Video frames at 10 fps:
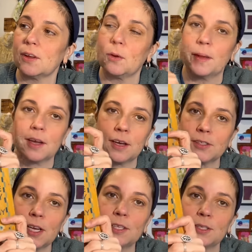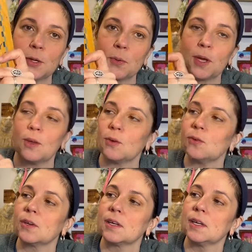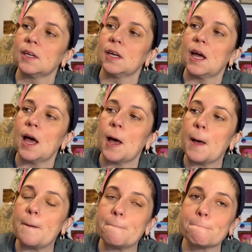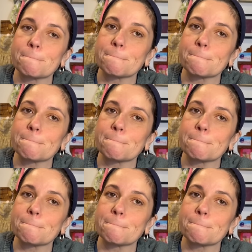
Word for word: Oh my gosh, it's so cute. Um,